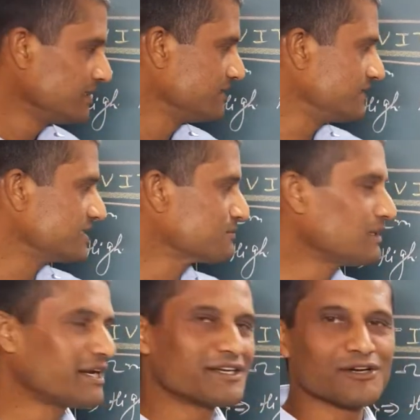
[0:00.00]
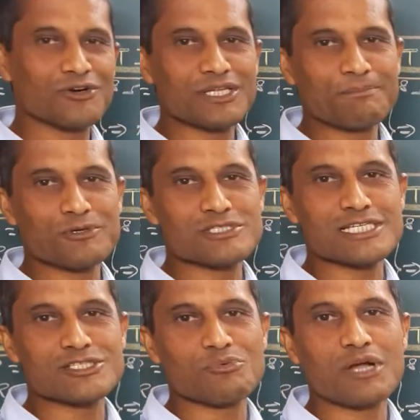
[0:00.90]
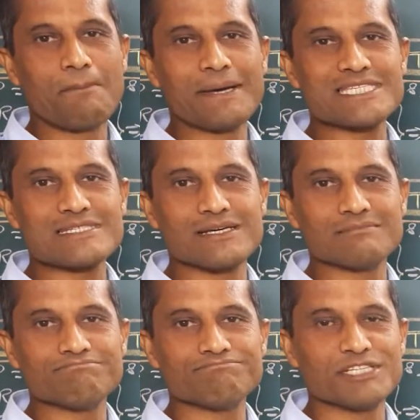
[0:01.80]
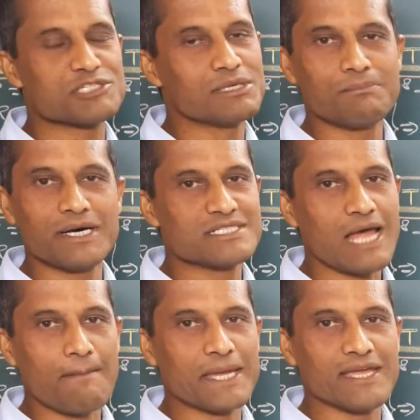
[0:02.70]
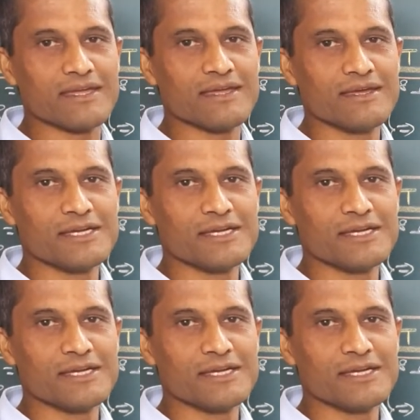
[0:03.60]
this will undergo the process of combustion. It will burn away.